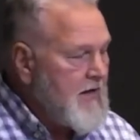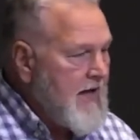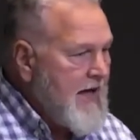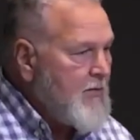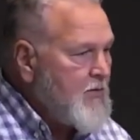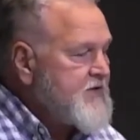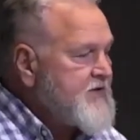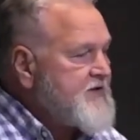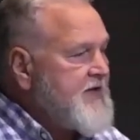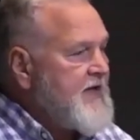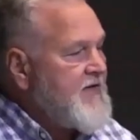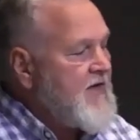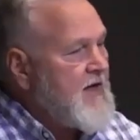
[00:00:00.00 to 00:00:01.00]
I will
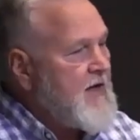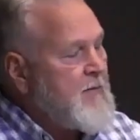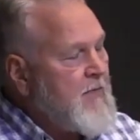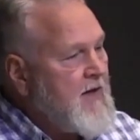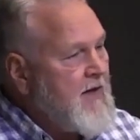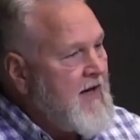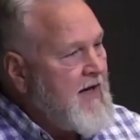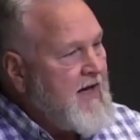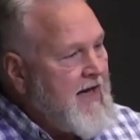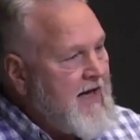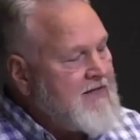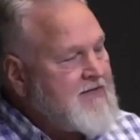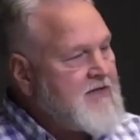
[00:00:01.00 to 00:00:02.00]
see them
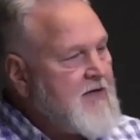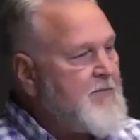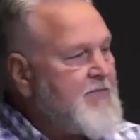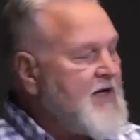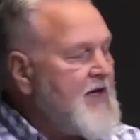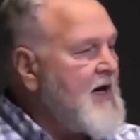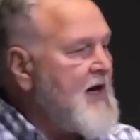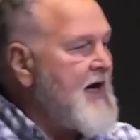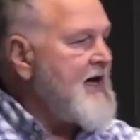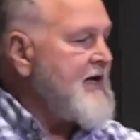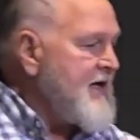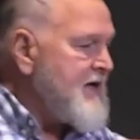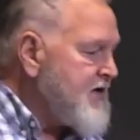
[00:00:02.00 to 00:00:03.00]
as something
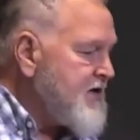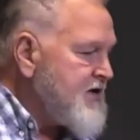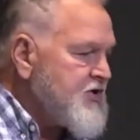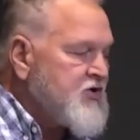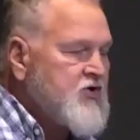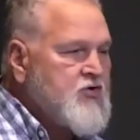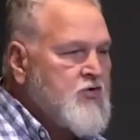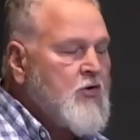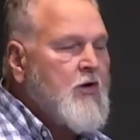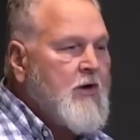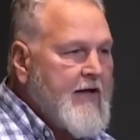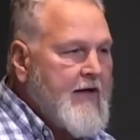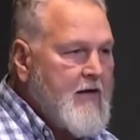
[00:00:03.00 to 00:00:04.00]
I need to
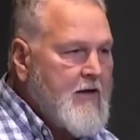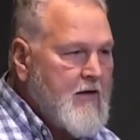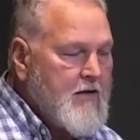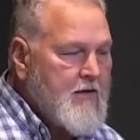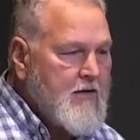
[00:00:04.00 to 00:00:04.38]
destroy.